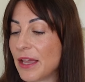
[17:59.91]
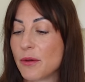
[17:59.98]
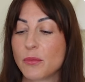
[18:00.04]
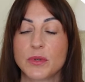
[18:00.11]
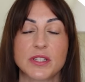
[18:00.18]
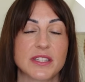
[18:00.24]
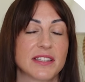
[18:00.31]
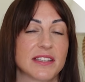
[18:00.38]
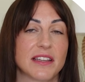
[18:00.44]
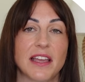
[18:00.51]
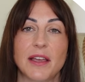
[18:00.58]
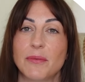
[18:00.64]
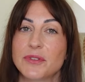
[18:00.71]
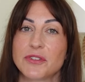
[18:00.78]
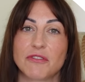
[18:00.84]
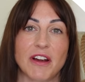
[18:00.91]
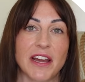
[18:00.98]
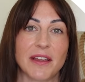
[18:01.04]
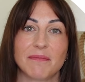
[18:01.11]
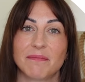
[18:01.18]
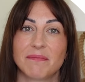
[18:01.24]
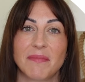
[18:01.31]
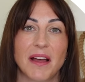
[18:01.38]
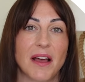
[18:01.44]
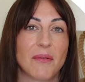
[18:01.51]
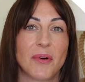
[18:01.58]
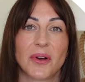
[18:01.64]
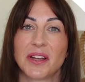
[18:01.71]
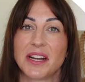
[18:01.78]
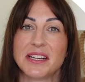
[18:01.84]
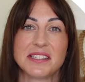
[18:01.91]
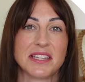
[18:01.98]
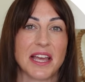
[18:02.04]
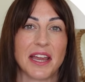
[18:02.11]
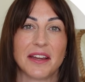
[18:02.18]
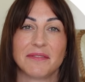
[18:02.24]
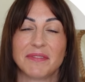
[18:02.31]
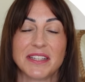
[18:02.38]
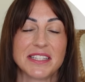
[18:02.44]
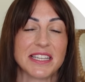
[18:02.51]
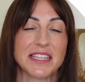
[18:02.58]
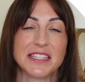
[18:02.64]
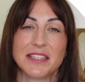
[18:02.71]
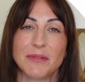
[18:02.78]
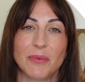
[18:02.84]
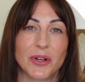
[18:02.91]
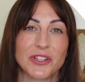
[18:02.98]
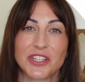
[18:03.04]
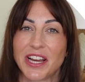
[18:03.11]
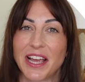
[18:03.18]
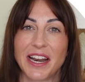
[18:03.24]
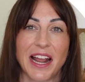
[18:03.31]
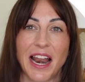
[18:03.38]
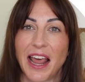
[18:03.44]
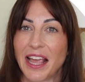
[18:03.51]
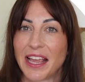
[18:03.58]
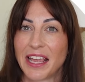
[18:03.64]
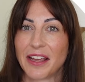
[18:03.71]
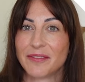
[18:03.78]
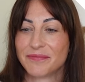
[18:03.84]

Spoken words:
It was great. What can I say? It's easy watching and I like it.